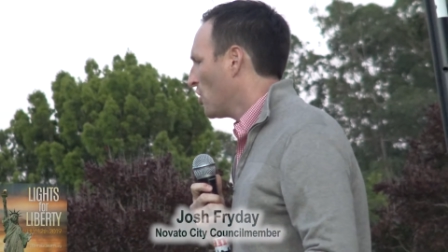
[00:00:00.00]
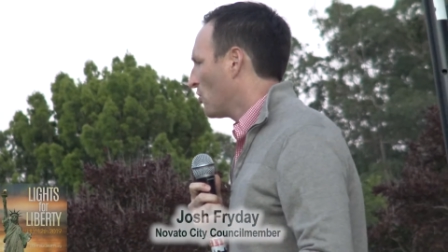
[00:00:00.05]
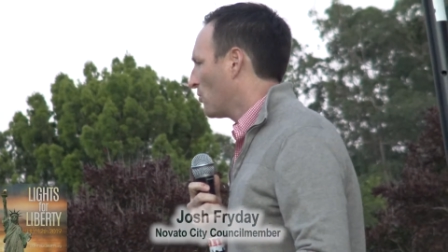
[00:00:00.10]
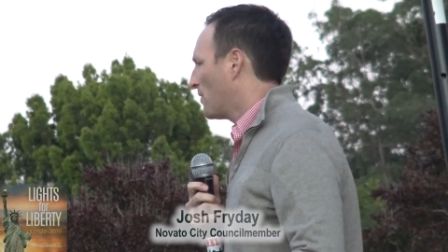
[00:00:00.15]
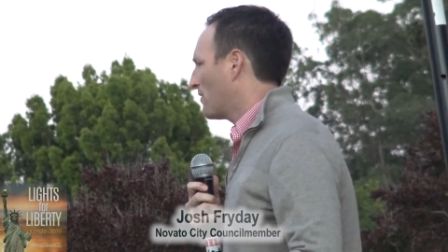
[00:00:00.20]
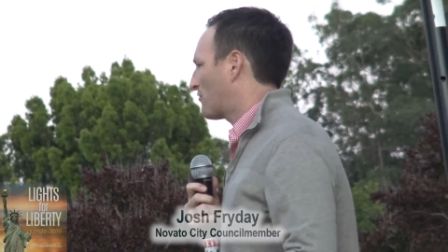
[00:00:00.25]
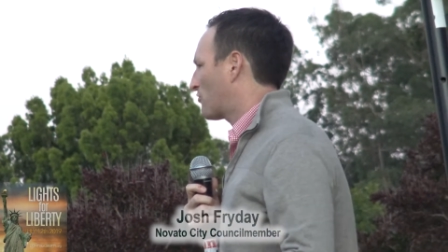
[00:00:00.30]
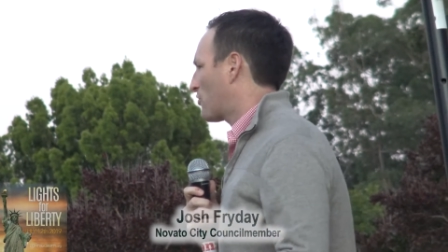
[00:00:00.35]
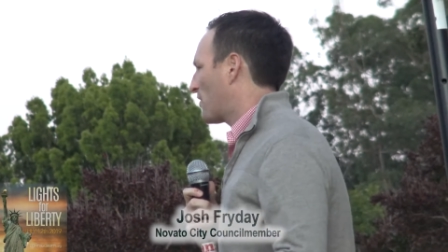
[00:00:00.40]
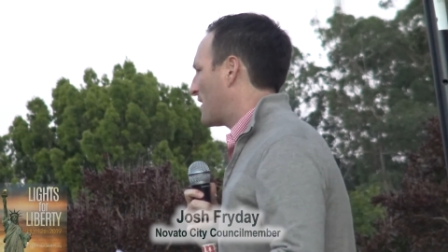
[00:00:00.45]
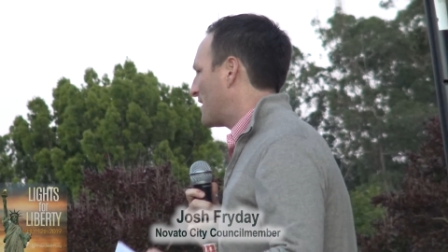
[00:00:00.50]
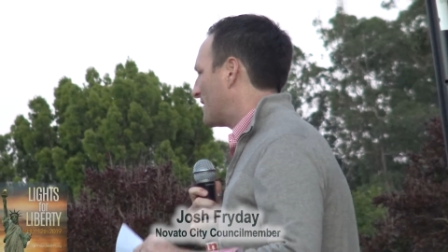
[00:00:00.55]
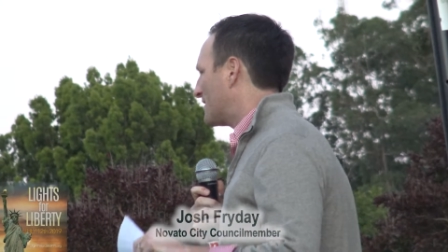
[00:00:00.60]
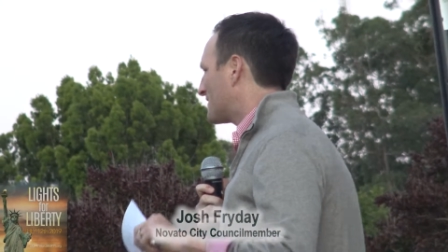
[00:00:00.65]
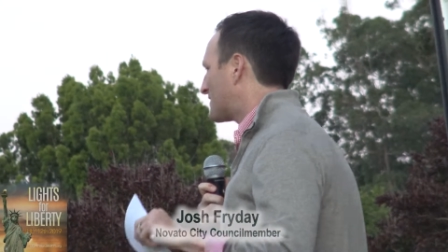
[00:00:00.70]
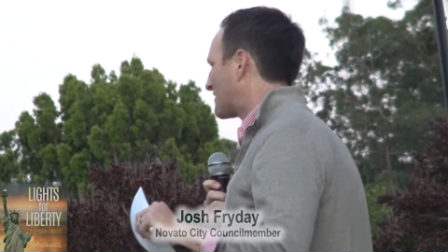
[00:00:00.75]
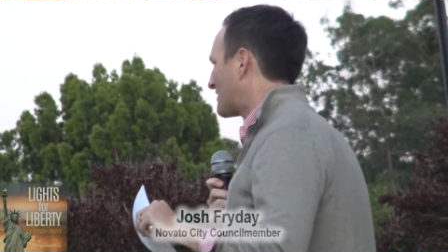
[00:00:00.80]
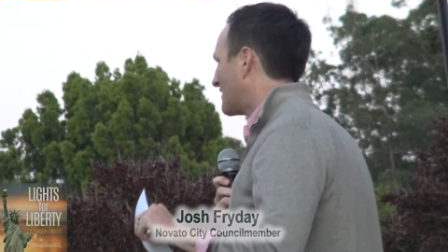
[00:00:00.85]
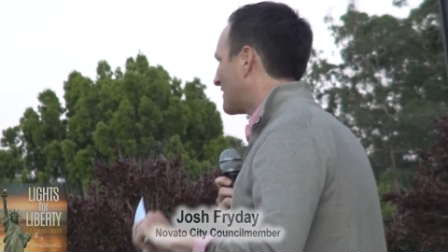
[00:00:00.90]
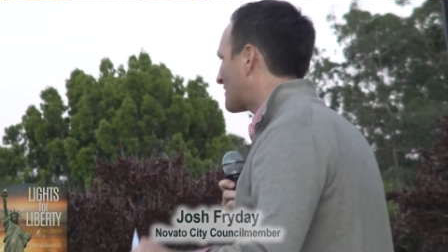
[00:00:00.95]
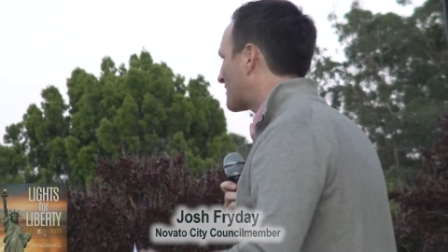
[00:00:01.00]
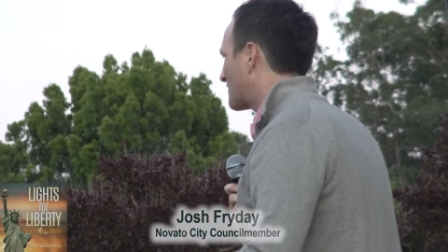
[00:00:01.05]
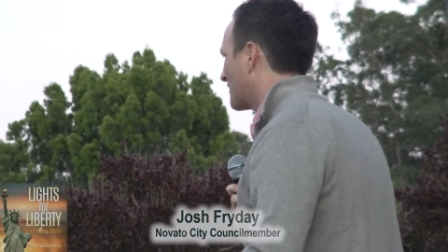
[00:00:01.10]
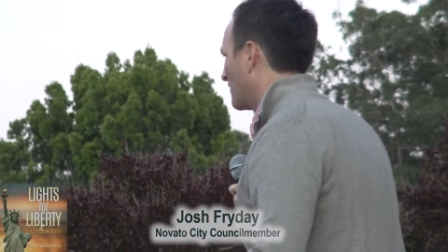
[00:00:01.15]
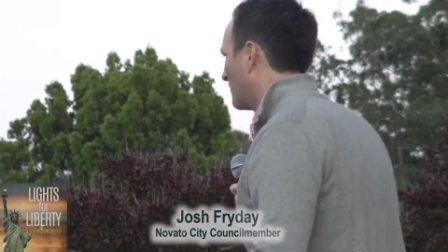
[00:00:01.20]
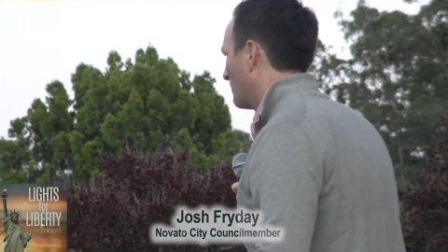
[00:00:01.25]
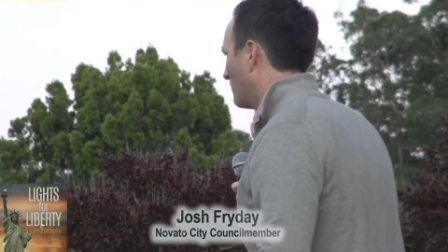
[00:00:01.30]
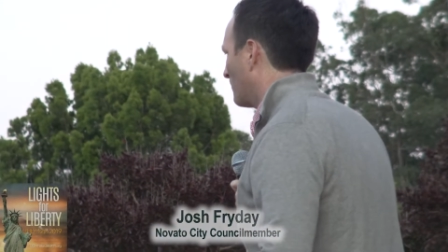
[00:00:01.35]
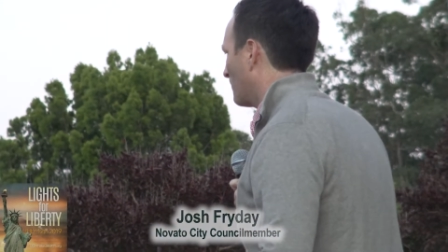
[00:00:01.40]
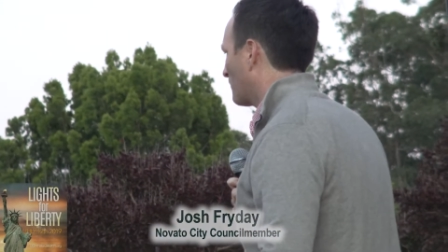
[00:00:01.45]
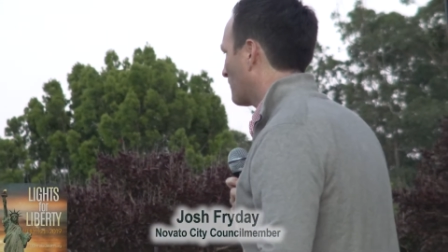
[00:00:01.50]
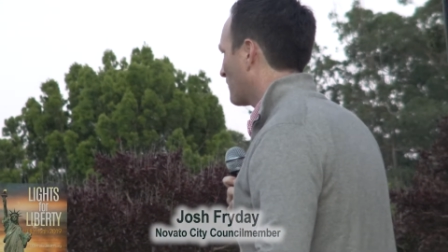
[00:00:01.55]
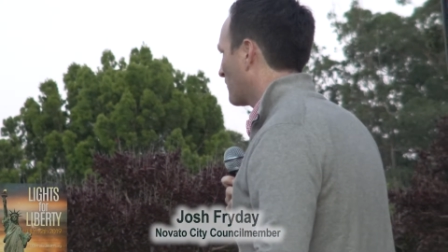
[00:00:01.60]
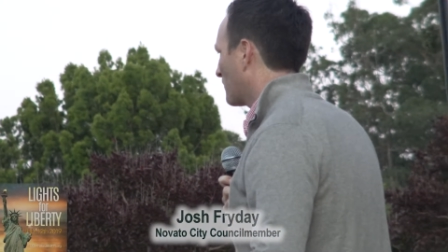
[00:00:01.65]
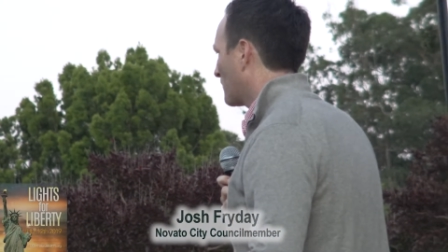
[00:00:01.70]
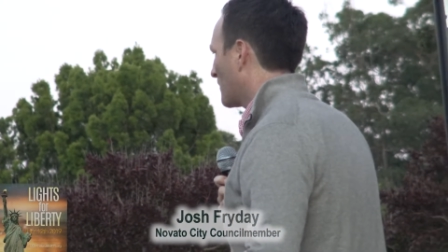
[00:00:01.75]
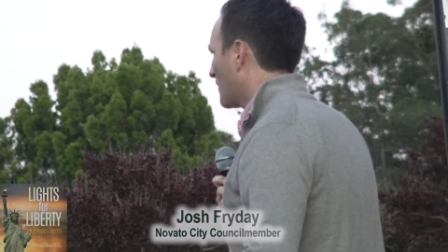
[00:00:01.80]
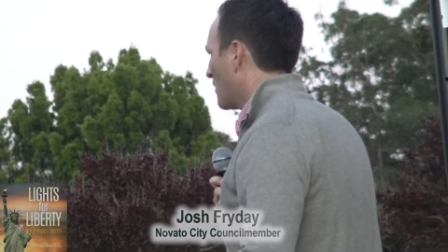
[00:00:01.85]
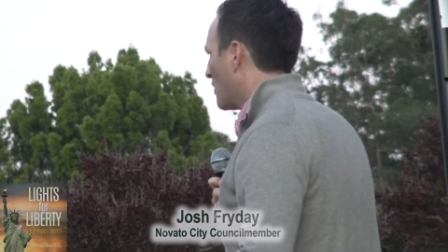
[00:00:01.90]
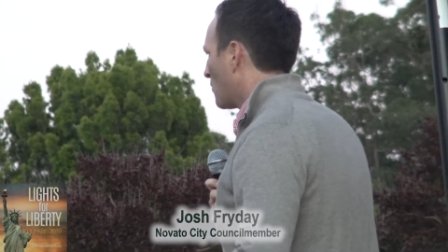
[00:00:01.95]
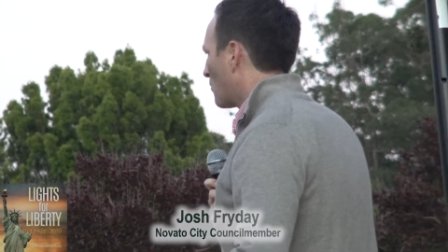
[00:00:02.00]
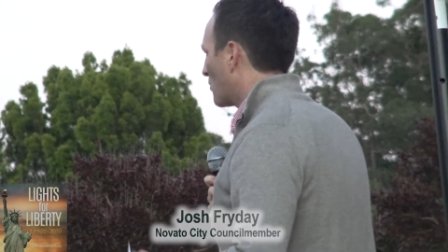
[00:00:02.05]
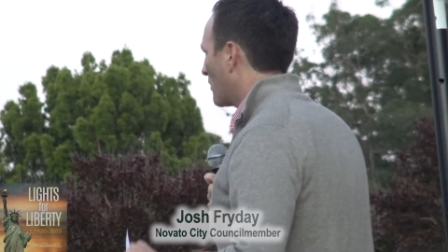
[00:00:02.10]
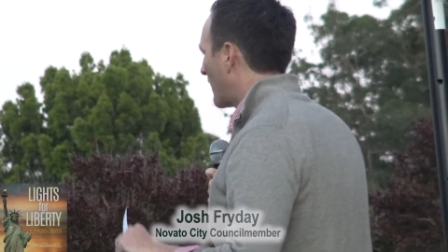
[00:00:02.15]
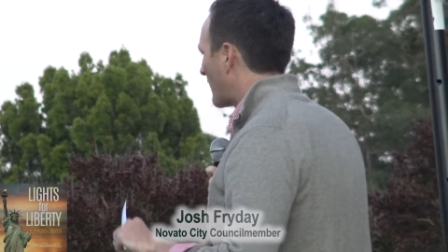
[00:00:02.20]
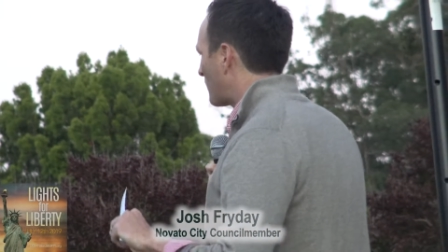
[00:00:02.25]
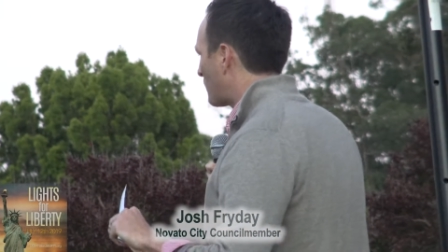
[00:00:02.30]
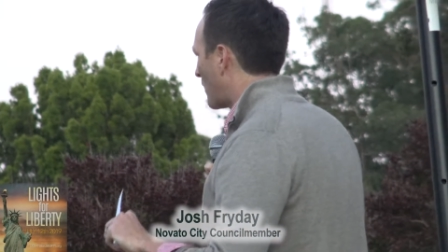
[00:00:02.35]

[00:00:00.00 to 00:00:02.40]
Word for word: We have created a system. We're like